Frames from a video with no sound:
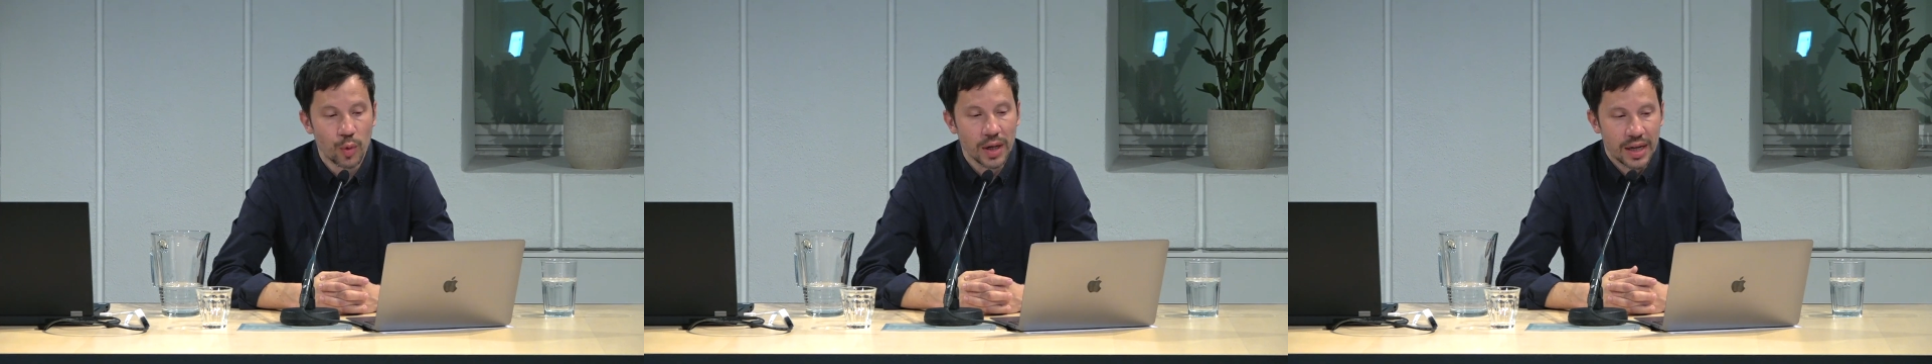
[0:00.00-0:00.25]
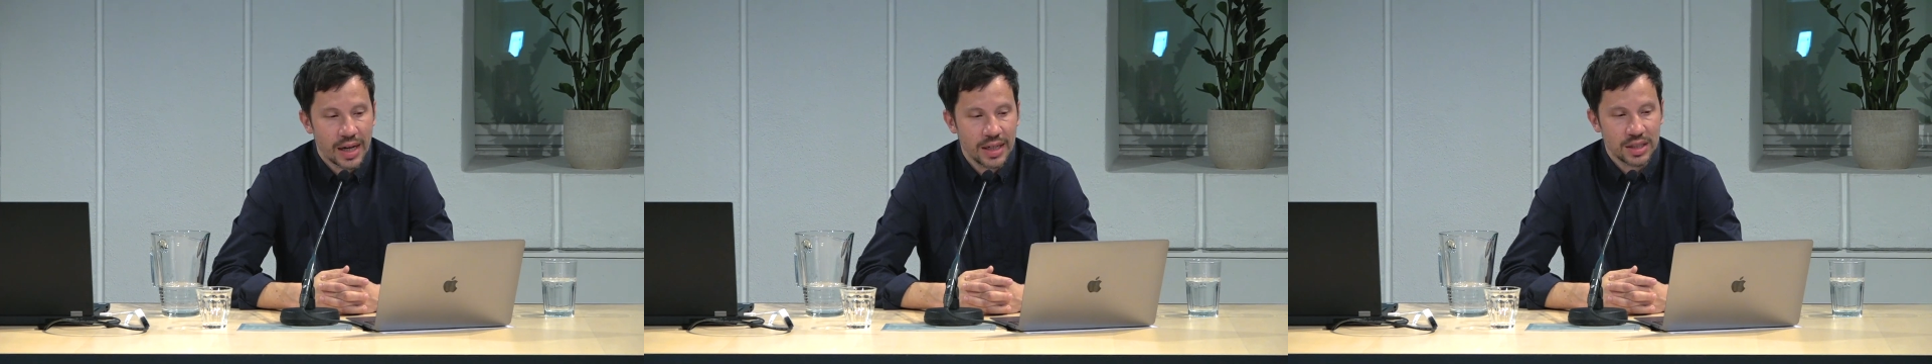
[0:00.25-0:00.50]

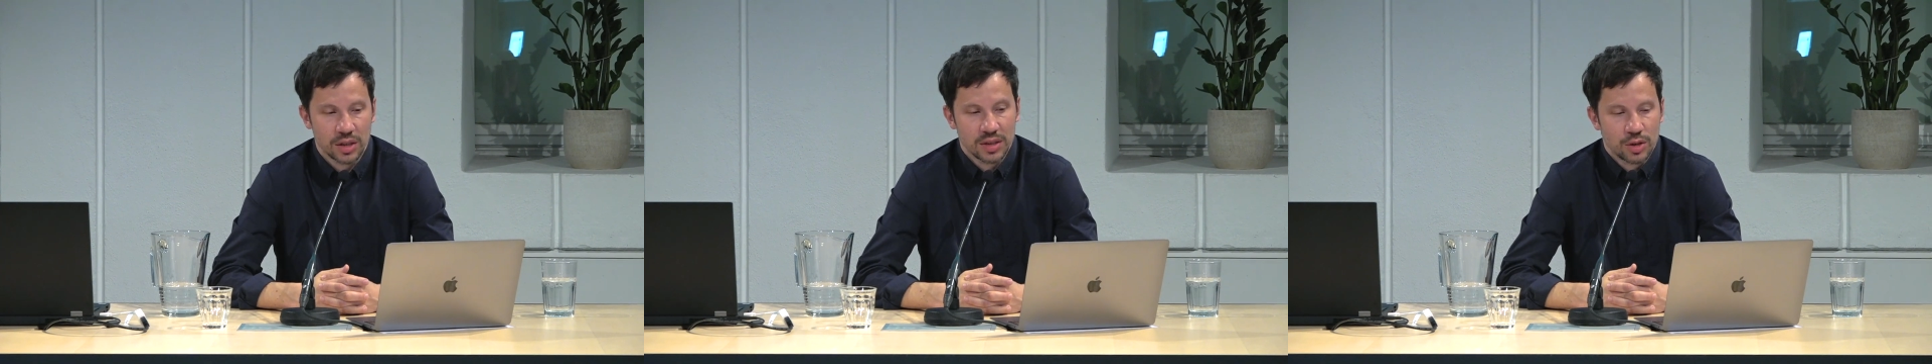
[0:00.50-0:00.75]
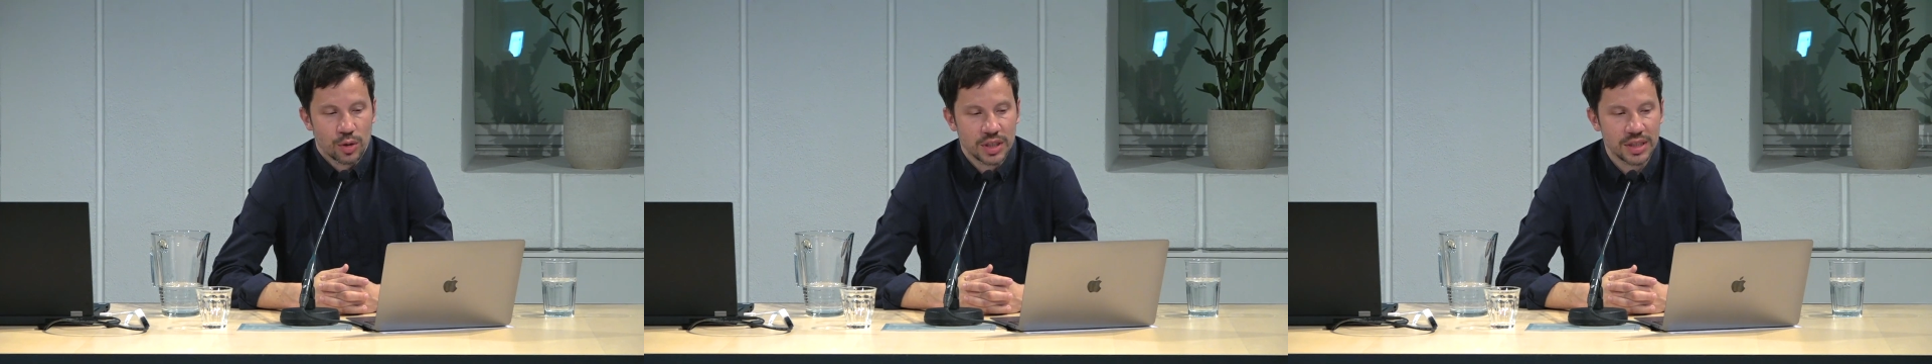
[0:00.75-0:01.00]

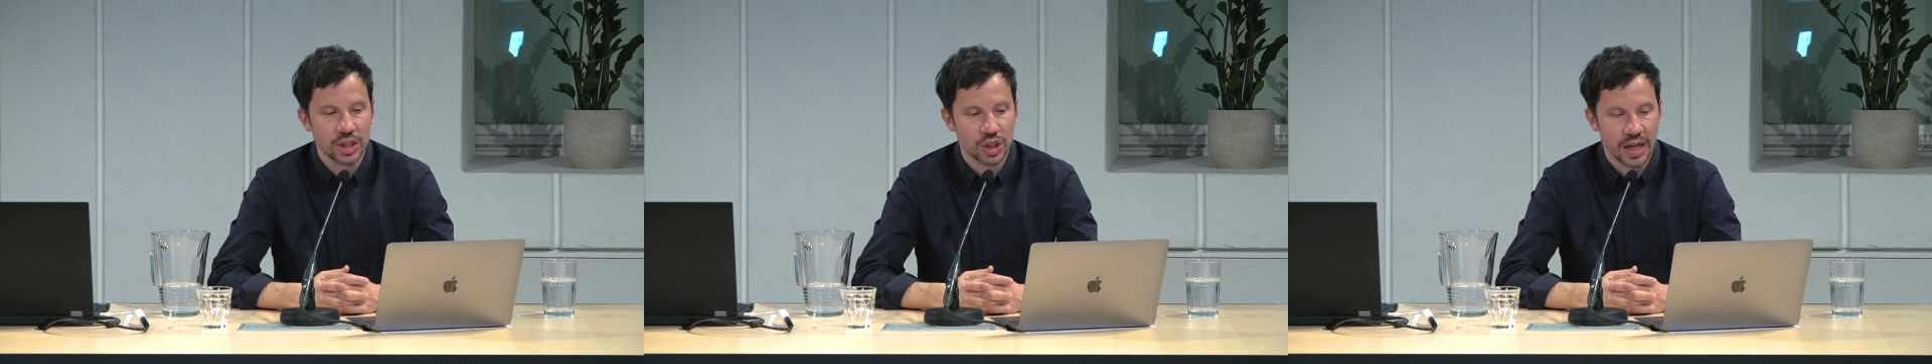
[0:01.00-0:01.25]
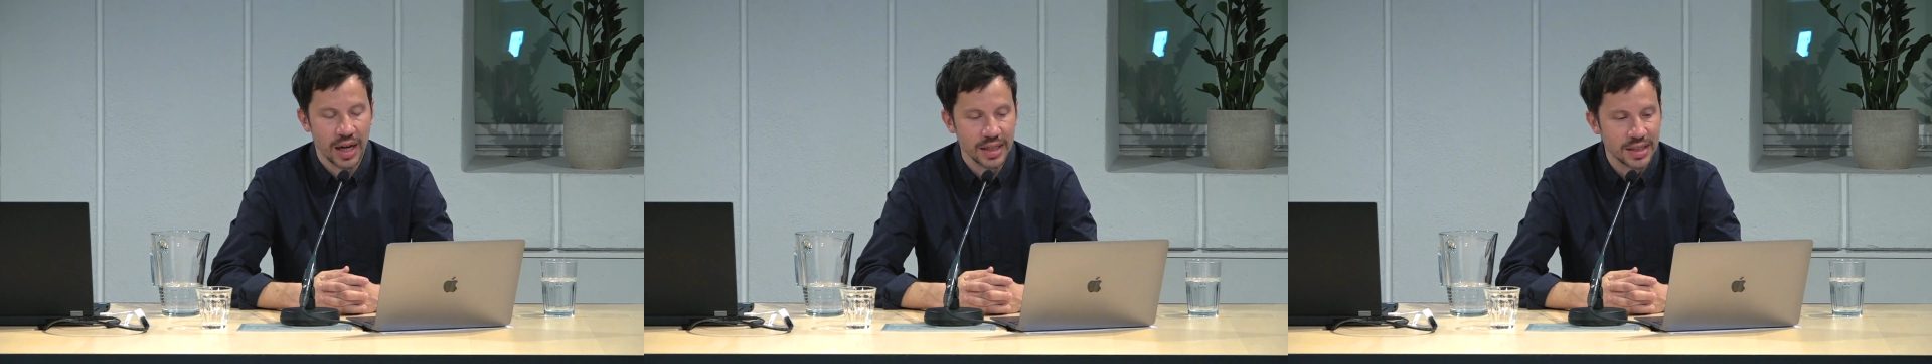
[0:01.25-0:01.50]
case or such
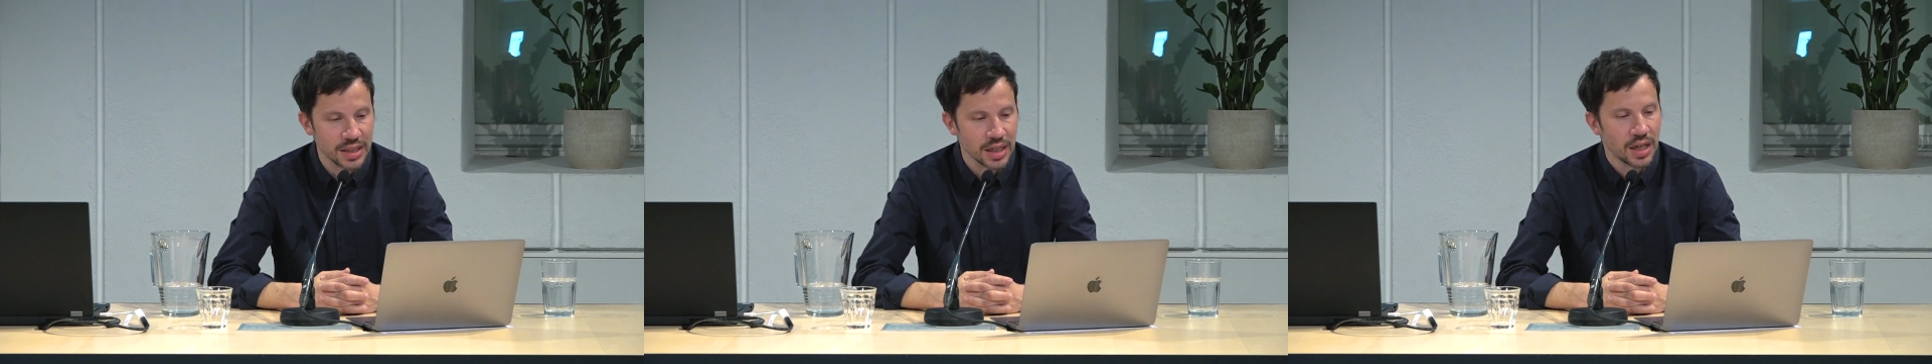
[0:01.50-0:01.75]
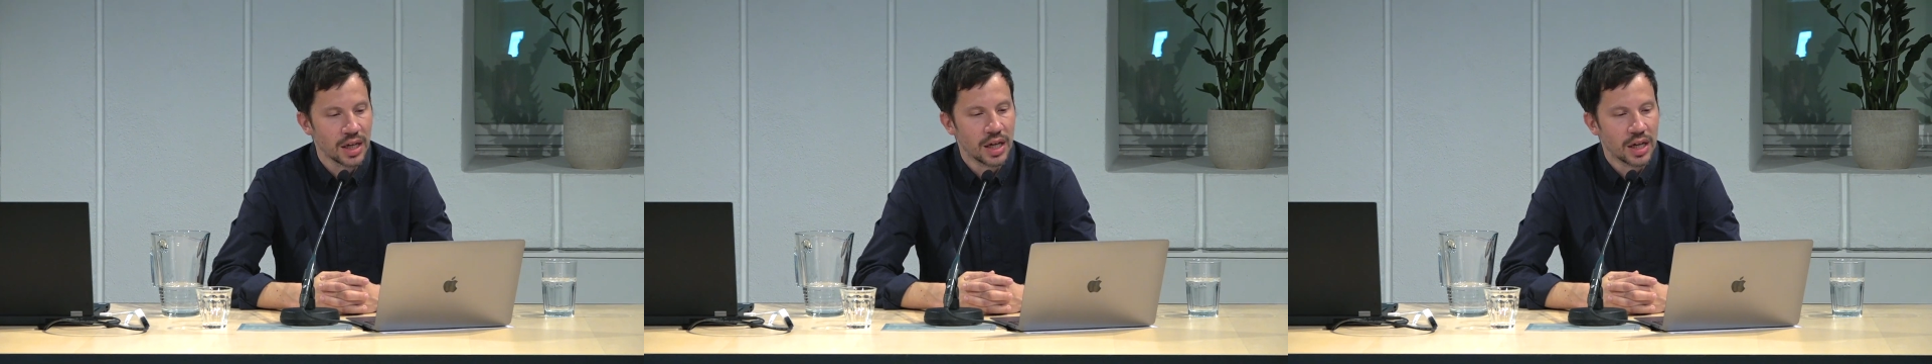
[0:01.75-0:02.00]
case
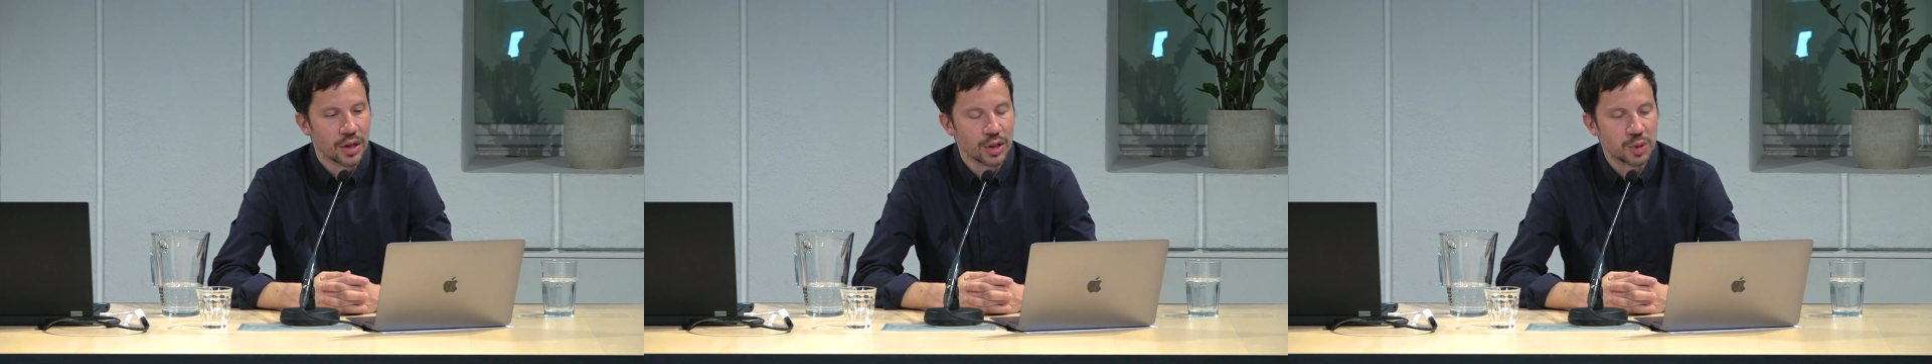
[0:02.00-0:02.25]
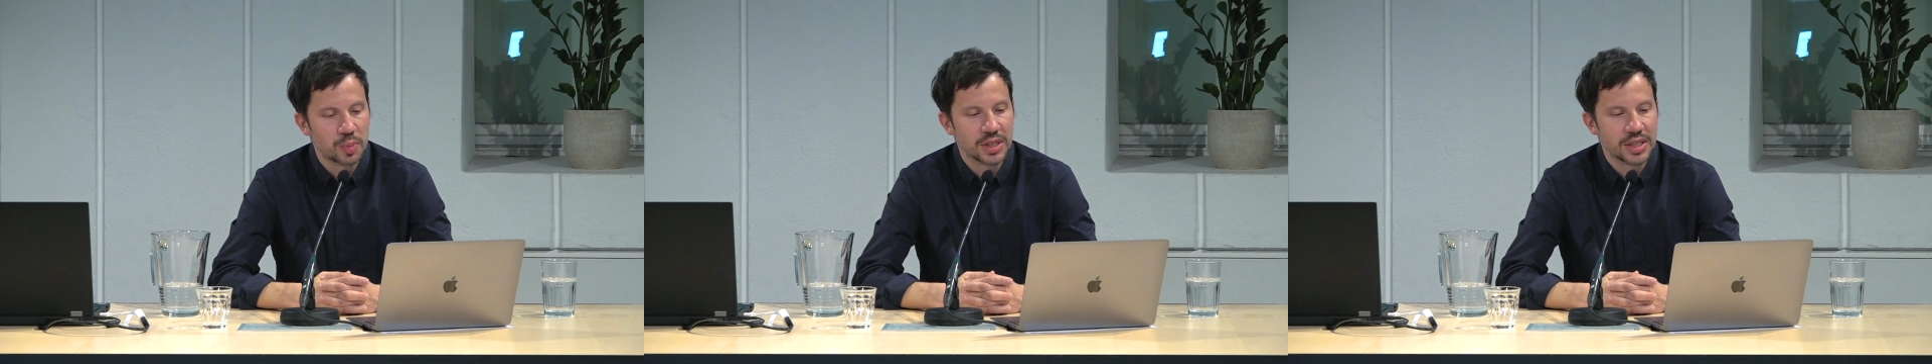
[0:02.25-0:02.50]

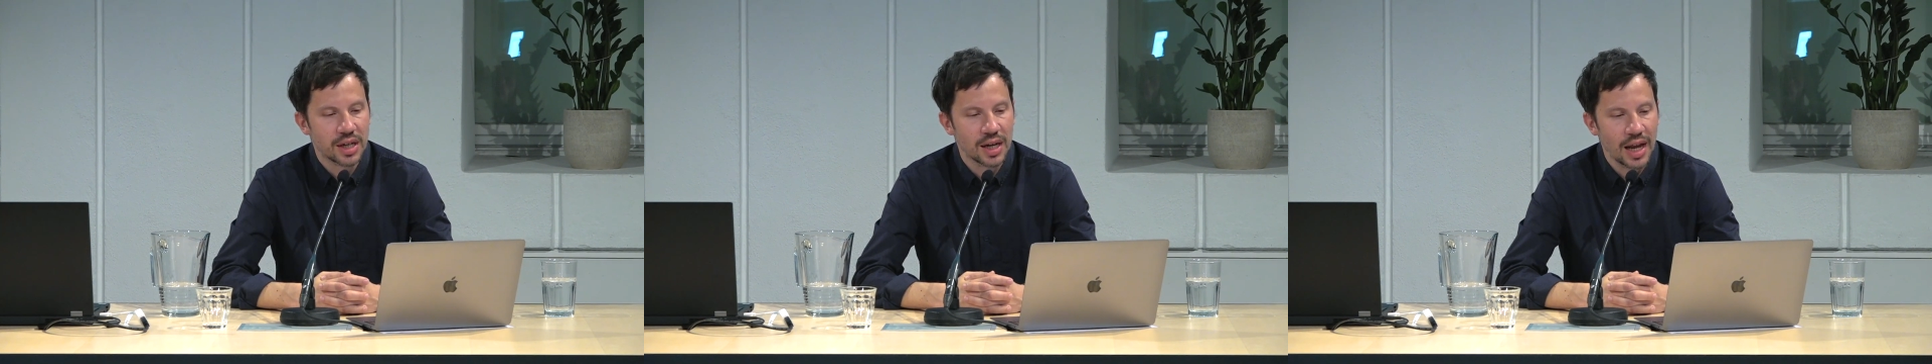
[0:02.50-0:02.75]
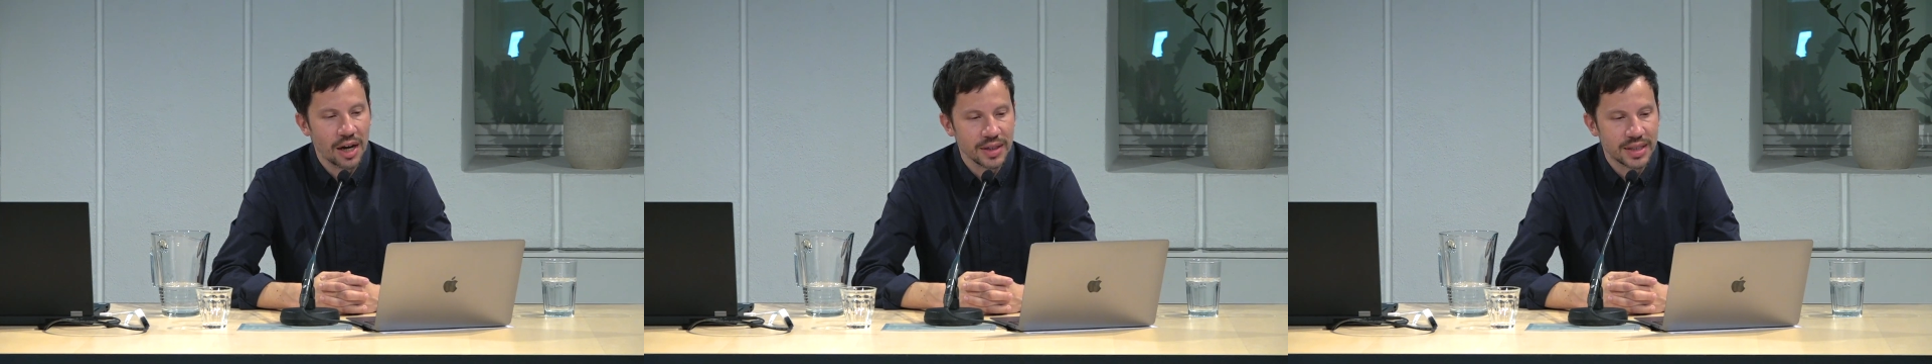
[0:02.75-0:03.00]
whose
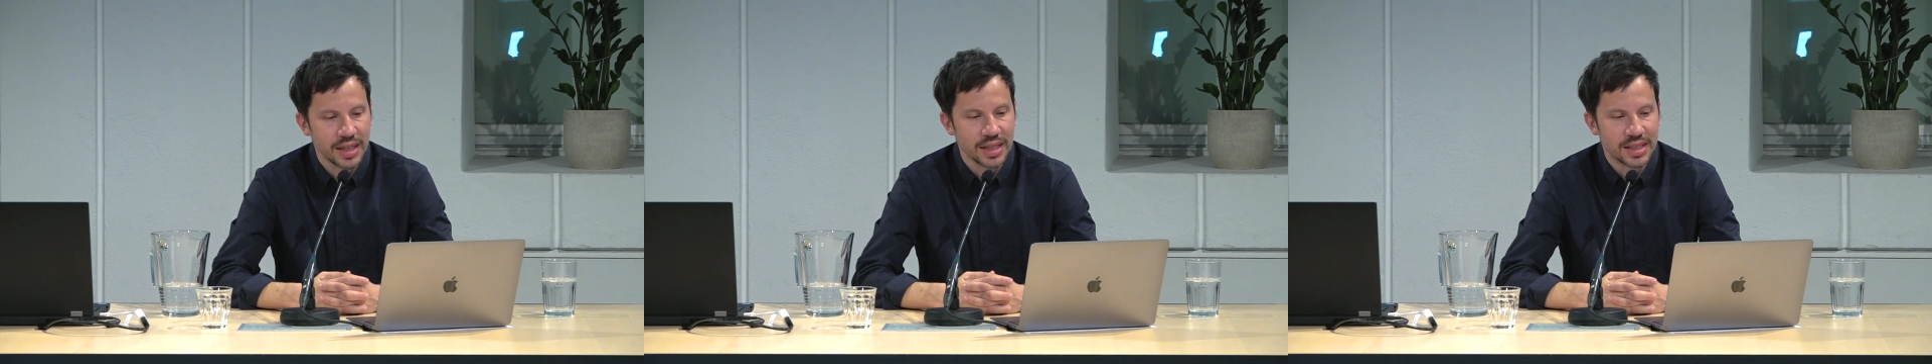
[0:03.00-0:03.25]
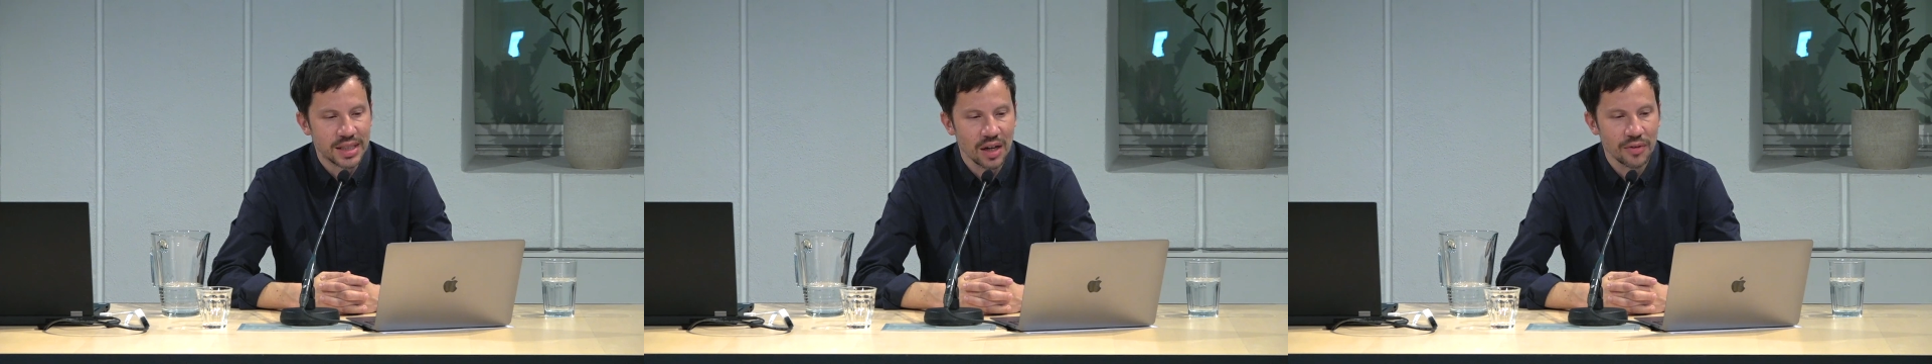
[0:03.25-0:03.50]
particularity
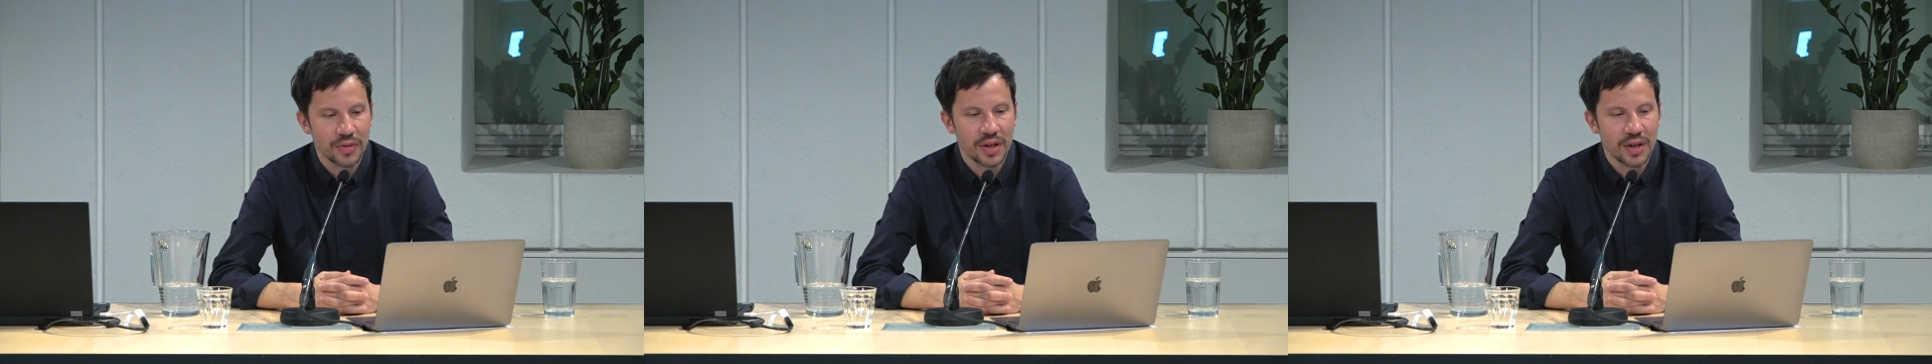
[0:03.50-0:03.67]
itself